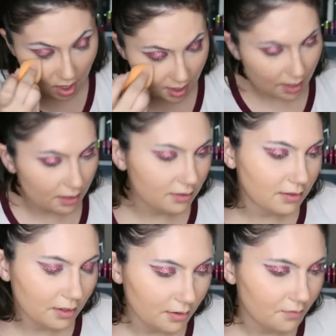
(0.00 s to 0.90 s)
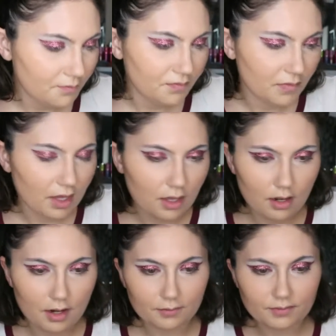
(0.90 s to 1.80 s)
and you
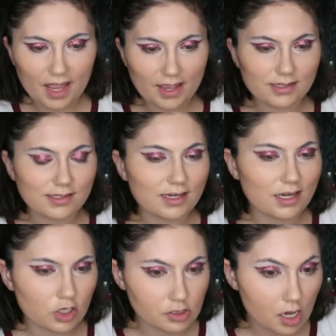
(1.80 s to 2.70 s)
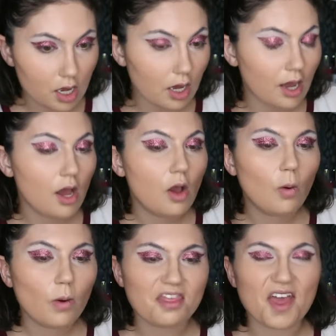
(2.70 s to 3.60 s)
know, I can sit here and talk
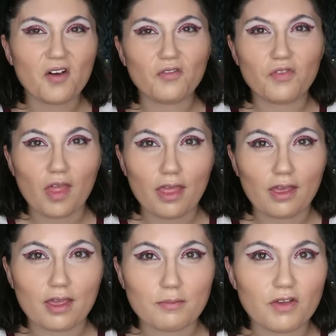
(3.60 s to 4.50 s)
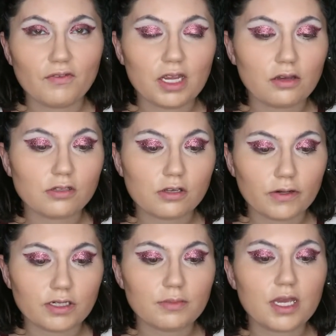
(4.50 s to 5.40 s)
without feeling like my video is
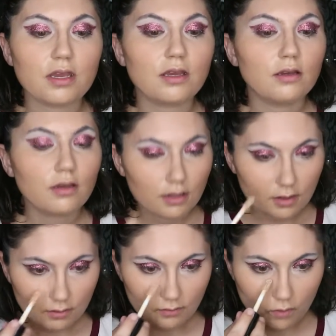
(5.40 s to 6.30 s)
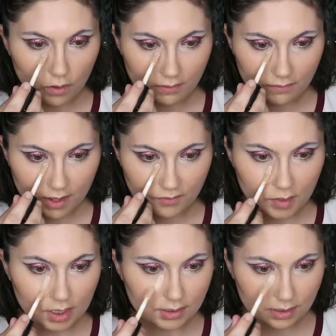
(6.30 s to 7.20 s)
going to be 45
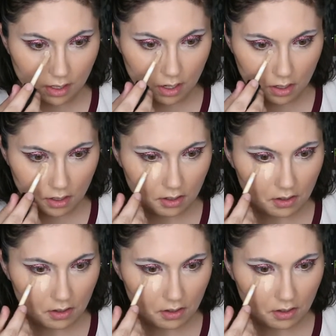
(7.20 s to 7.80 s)
minutes long.